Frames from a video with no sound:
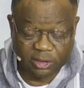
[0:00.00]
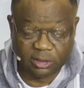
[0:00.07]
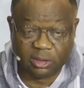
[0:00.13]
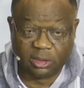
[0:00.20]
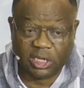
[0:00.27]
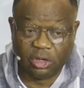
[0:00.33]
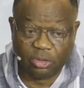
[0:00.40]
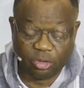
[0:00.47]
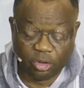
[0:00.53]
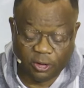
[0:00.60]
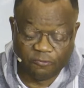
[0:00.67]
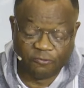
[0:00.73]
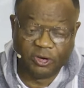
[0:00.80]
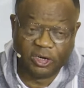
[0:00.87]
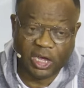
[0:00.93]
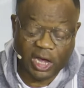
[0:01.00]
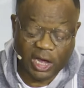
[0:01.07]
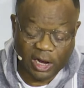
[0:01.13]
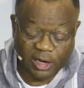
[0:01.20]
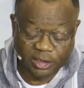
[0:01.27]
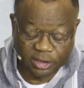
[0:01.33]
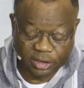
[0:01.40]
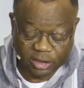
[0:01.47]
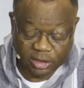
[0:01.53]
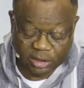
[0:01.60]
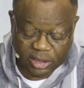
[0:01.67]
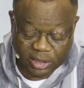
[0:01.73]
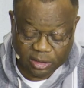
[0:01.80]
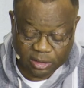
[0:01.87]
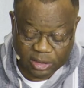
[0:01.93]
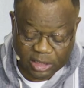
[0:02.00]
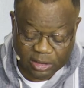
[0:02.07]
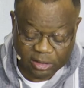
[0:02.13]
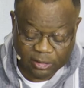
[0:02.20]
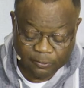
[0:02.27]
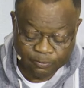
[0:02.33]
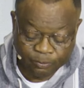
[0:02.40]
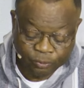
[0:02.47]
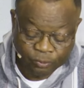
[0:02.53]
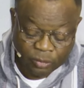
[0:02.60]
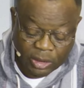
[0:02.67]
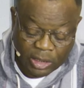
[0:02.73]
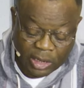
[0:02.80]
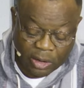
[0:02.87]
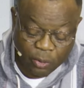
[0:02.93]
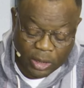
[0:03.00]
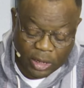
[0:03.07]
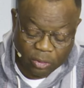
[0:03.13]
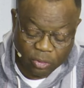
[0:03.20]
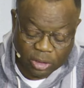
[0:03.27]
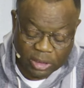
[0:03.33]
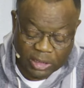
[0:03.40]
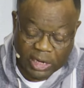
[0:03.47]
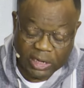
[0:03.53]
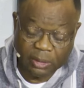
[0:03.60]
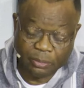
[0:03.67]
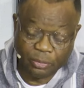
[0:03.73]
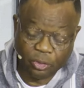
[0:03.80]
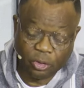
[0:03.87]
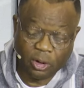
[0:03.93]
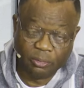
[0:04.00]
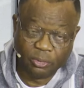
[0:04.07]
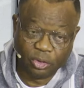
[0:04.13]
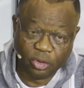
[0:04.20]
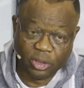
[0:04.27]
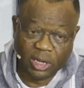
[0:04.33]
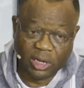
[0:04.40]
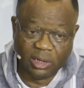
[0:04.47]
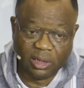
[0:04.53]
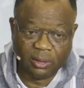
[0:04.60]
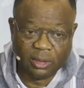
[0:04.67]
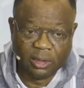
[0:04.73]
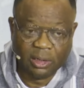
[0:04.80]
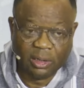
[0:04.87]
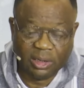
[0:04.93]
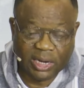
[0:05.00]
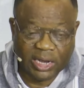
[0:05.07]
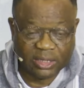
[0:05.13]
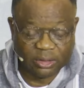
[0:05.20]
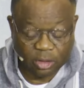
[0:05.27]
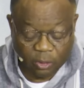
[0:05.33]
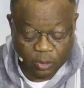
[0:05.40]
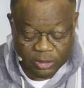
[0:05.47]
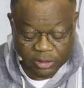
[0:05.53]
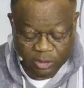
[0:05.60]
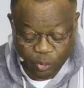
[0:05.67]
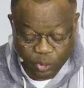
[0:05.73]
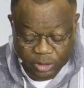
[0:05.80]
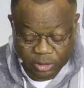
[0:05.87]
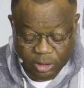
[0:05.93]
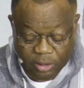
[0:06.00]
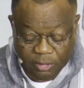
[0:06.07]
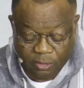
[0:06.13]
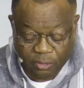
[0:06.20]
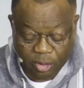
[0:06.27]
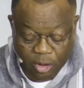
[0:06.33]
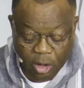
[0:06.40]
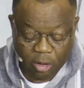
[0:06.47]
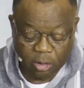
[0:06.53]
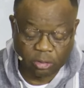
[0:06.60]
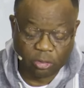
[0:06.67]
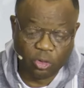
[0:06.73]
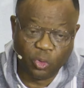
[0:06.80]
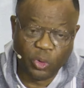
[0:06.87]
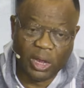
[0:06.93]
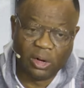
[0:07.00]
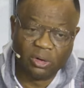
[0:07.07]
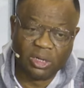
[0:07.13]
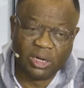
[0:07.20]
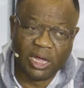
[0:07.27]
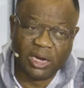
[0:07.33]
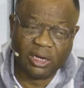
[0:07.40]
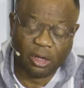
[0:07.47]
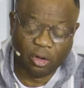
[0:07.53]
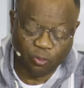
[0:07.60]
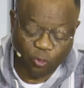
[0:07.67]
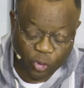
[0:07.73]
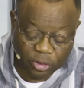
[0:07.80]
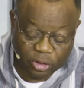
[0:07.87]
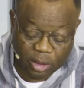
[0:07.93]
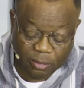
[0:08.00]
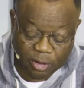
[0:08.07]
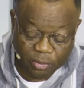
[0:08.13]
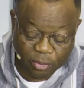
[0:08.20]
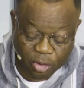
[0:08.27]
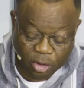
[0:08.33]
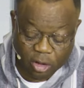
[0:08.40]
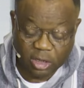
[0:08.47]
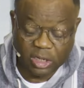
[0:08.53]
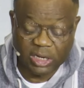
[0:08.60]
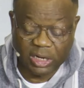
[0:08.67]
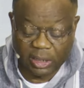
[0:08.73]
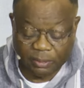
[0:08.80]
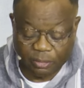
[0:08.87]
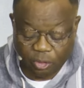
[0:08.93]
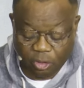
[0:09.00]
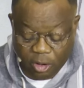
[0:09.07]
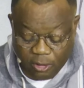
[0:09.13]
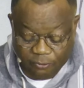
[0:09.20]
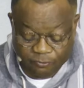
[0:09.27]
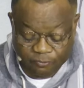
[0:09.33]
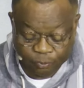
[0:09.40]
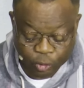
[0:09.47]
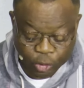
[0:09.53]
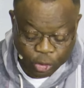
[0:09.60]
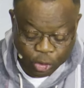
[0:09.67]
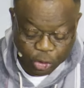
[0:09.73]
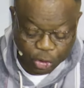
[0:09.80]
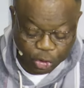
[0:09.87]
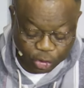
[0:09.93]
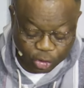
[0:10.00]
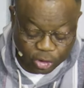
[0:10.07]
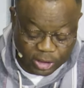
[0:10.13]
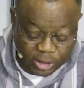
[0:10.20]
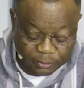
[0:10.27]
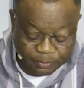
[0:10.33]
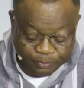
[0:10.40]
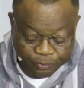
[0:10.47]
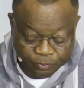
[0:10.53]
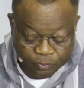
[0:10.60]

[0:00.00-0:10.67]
This is Household of Faith, Arlington, Texas. And we are looking at the book of Jonah. There is always the wisdom of God. So we are looking at the wisdom of God in the book of Jonah.